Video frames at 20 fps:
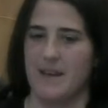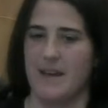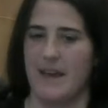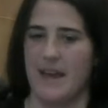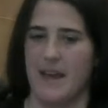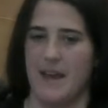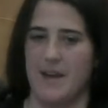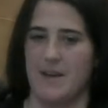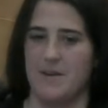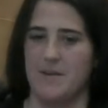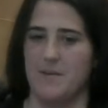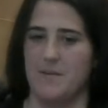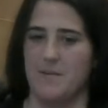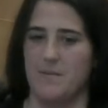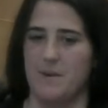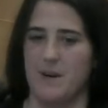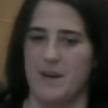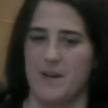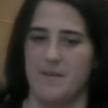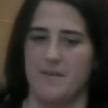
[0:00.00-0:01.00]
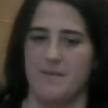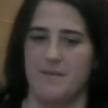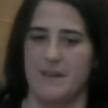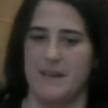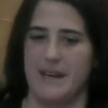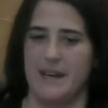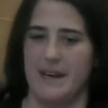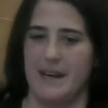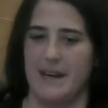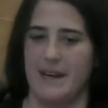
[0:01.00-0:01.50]
And one of
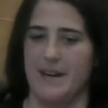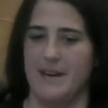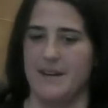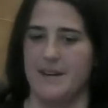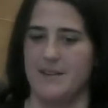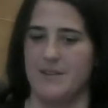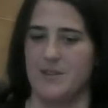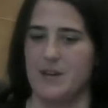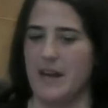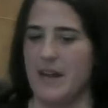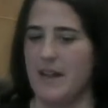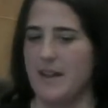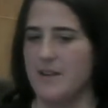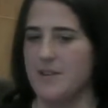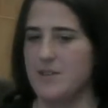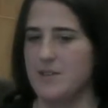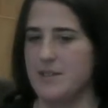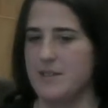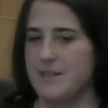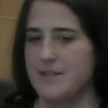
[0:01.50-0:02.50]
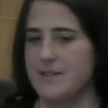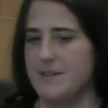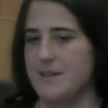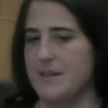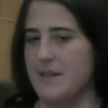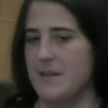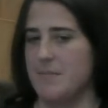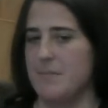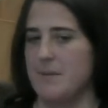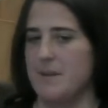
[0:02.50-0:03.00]
the challenges
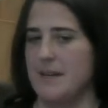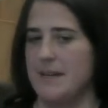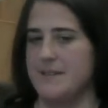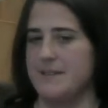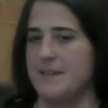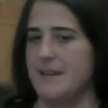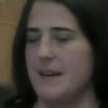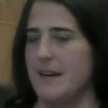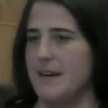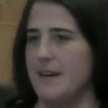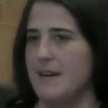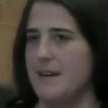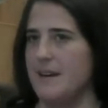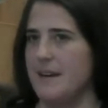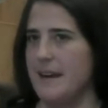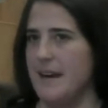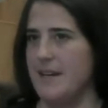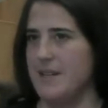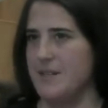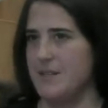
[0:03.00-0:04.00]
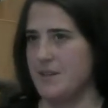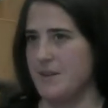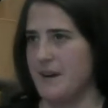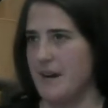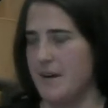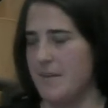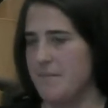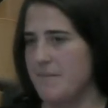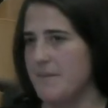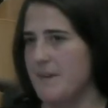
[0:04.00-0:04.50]
in a place like
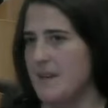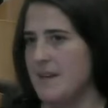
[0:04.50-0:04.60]
HRM